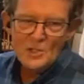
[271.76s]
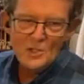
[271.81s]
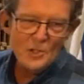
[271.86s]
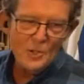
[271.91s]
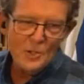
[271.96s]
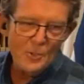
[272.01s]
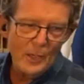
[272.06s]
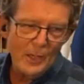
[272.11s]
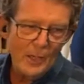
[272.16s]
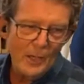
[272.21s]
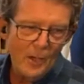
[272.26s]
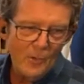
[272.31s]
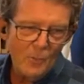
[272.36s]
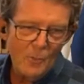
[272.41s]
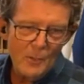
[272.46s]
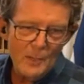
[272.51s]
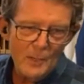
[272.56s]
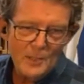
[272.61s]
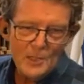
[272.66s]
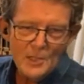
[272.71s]
studio,
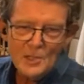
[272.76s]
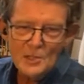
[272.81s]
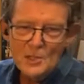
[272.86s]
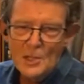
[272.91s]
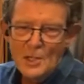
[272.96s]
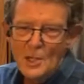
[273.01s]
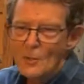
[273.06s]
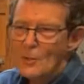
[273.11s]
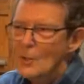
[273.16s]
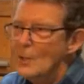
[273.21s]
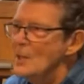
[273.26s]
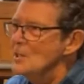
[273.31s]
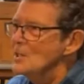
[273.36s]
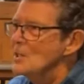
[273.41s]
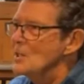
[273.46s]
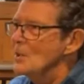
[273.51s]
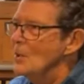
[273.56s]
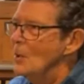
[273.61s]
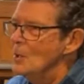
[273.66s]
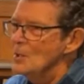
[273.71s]
which is
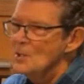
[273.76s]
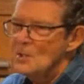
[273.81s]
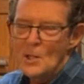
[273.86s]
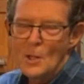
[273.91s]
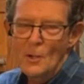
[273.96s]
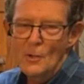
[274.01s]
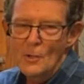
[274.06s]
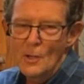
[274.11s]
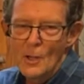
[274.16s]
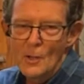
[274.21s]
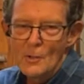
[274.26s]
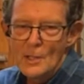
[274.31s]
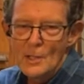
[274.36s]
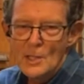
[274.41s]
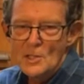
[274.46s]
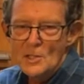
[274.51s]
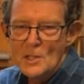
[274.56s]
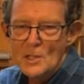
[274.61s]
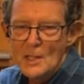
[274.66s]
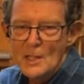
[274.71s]
also known
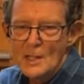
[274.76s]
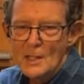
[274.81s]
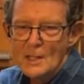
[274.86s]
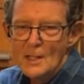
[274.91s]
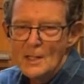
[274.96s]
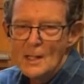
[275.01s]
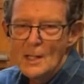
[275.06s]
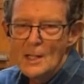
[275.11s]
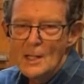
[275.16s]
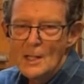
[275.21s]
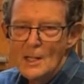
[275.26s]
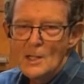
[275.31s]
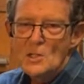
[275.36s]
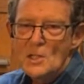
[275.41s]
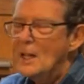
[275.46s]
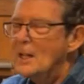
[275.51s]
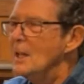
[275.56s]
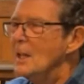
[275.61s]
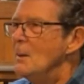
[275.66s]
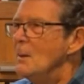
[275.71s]
as the
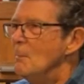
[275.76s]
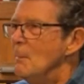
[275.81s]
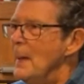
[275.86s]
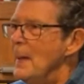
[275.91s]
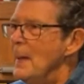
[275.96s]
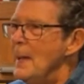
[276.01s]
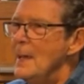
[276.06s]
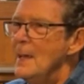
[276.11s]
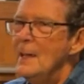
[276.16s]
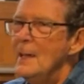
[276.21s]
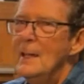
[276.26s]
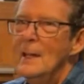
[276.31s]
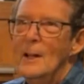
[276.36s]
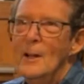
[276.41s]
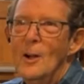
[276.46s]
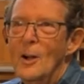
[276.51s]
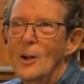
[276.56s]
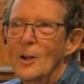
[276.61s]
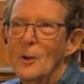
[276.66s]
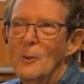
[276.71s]
second bay
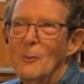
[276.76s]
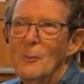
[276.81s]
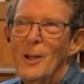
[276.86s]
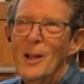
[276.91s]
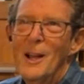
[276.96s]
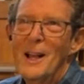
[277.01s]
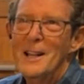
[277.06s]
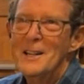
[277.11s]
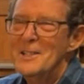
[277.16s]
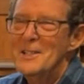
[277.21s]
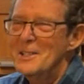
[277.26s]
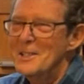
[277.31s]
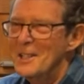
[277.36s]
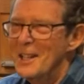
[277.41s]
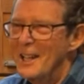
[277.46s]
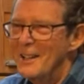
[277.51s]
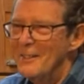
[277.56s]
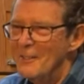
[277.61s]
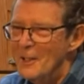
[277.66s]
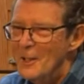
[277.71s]
in our
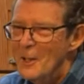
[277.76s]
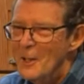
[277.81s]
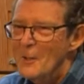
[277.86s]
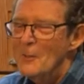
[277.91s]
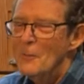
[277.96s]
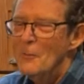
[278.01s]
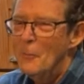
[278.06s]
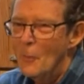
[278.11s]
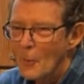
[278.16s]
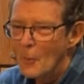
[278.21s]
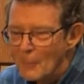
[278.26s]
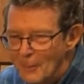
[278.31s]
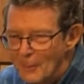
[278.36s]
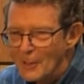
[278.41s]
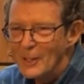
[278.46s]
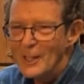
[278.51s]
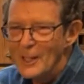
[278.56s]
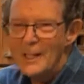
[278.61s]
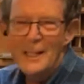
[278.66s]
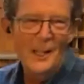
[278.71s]
garage that
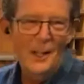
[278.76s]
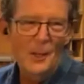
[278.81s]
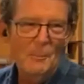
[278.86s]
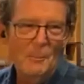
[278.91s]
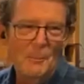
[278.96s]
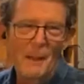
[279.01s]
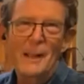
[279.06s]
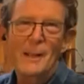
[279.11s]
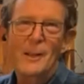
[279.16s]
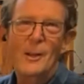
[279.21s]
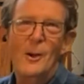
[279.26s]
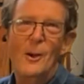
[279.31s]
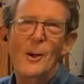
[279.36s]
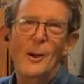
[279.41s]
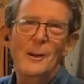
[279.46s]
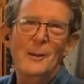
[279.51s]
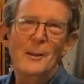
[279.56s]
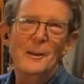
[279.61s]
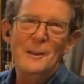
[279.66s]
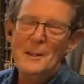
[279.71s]
formerly held my
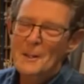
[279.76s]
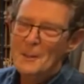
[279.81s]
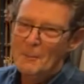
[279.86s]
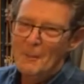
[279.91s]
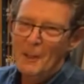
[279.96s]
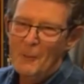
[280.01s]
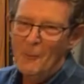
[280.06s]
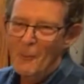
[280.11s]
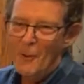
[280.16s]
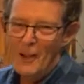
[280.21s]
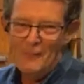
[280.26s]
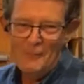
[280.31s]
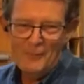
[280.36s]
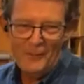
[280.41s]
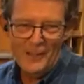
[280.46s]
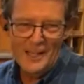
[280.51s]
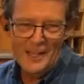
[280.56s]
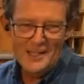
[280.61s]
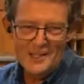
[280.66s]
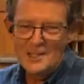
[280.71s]
car. My wife
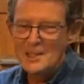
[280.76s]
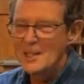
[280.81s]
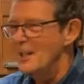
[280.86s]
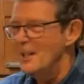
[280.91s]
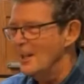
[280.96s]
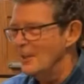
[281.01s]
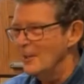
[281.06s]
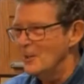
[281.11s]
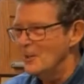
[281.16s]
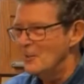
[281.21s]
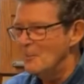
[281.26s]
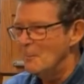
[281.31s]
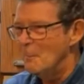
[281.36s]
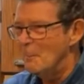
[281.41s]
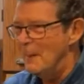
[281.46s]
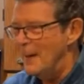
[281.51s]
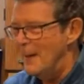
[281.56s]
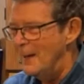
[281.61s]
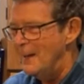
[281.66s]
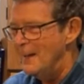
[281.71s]
gets the other
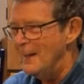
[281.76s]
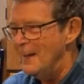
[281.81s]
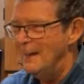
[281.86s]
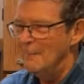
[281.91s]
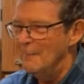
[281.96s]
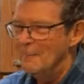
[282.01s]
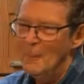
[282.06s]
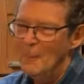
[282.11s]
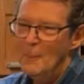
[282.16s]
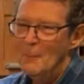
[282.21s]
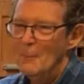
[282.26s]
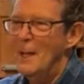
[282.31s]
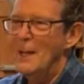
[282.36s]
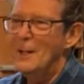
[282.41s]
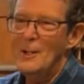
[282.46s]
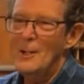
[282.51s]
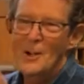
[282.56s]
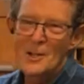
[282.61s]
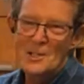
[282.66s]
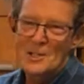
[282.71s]
bay, and my
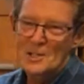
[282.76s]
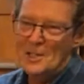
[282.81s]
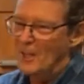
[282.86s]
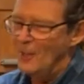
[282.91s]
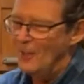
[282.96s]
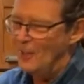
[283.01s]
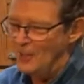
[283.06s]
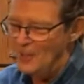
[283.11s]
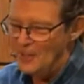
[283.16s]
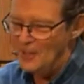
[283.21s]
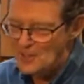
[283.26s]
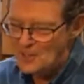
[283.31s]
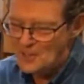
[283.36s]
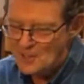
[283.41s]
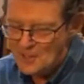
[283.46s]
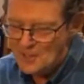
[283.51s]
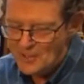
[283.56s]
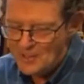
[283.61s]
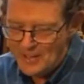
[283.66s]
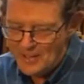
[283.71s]
car's out on the
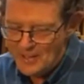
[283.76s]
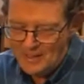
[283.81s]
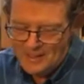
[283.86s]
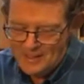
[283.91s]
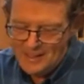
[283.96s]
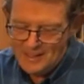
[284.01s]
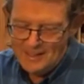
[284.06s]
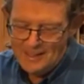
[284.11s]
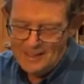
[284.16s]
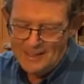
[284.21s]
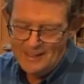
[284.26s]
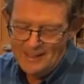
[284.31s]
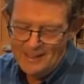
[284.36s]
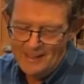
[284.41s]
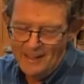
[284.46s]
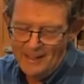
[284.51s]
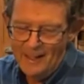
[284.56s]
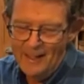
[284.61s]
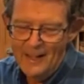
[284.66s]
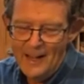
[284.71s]
street
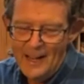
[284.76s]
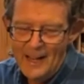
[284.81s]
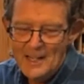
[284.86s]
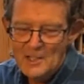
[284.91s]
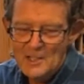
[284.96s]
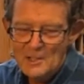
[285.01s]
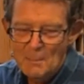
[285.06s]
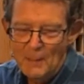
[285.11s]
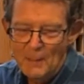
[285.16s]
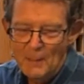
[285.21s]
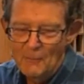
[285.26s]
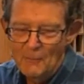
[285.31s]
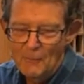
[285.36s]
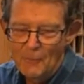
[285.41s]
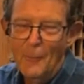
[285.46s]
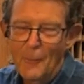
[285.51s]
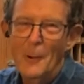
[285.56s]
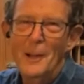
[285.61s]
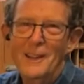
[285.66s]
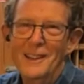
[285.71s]
and has been
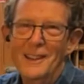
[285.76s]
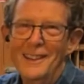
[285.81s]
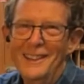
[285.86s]
for